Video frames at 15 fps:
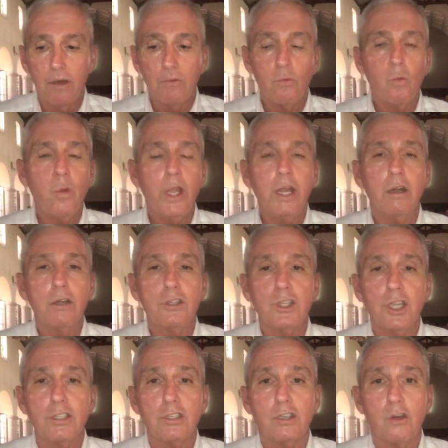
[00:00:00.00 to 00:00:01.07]
We are
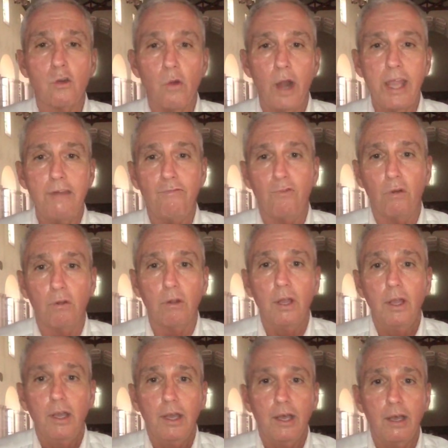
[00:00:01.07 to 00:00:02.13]
just
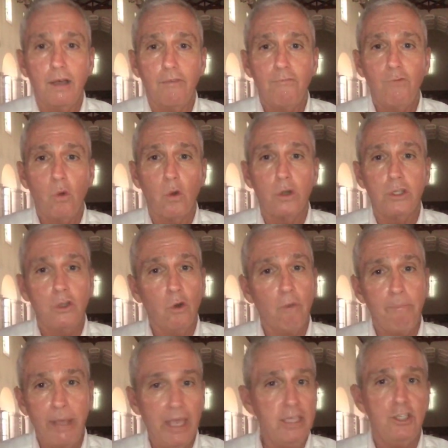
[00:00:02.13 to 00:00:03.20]
grateful for
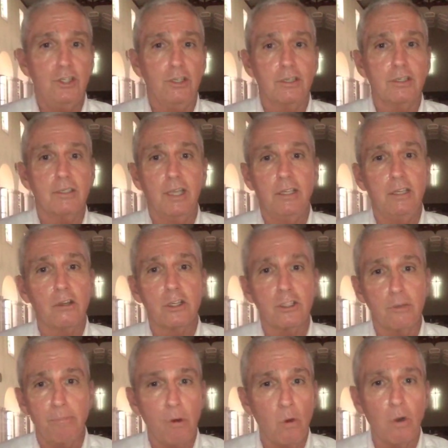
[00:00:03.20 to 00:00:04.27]
your patience and your
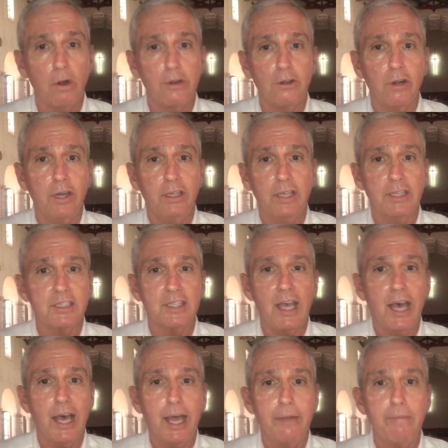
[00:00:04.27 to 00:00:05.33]
support during this
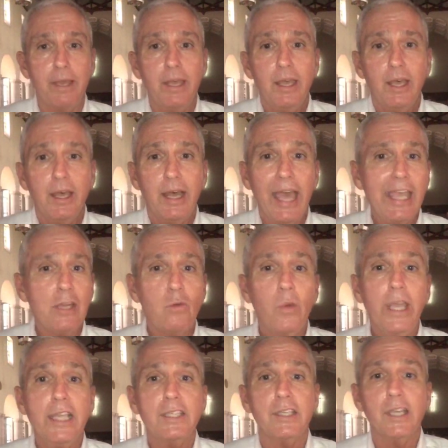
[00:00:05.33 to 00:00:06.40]
time. 8
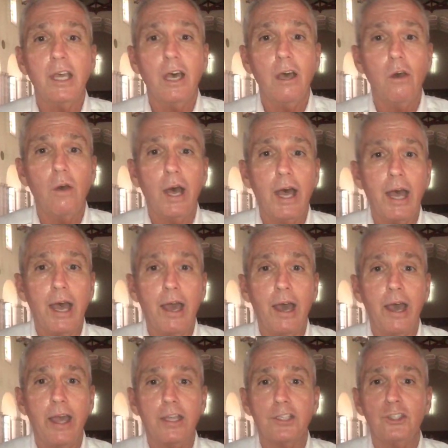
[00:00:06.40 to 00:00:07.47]
weeks ago,
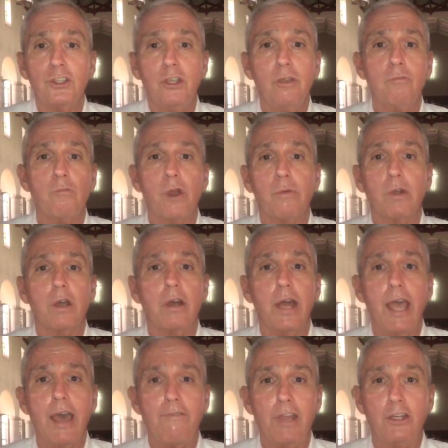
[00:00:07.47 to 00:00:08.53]
I assumed we were going
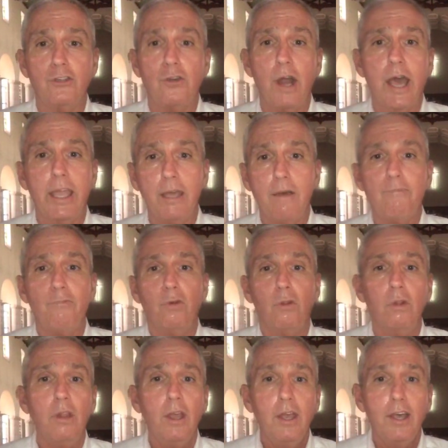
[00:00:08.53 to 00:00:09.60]
to have a
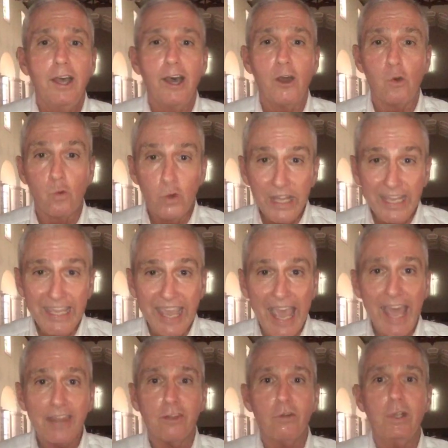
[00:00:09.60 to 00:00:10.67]
triumphal
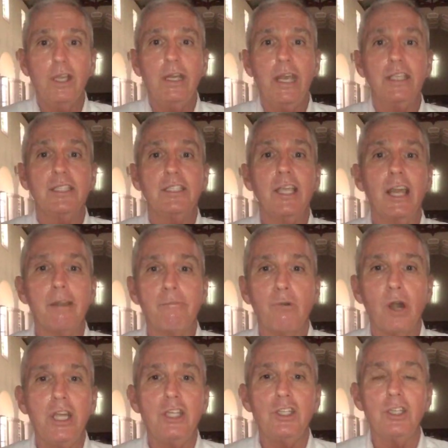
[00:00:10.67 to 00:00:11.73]
regathering, a
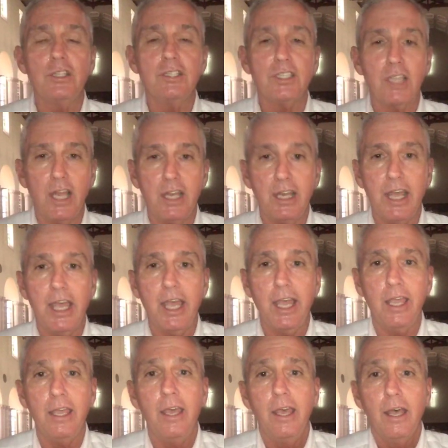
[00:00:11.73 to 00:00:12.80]
celebration
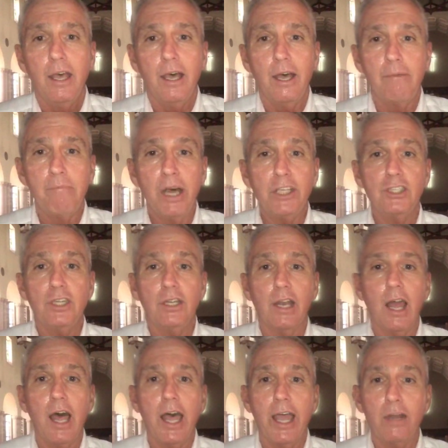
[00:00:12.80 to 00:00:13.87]
Sunday, much in
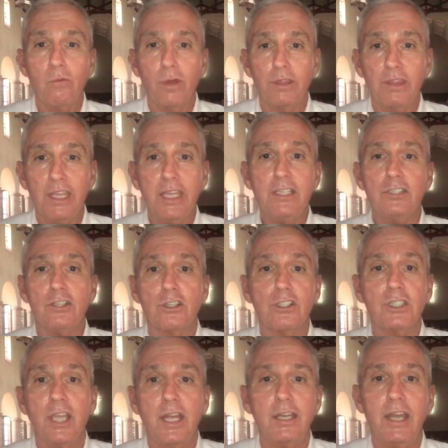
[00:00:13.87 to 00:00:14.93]
line with Easter
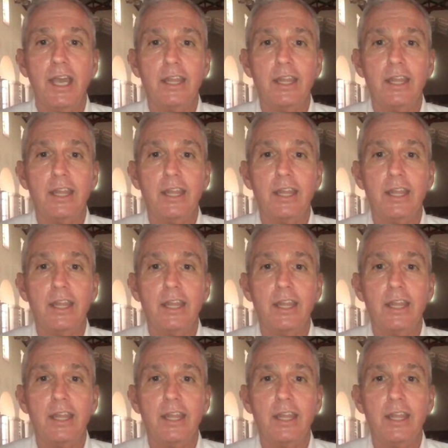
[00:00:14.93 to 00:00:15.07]
Sunday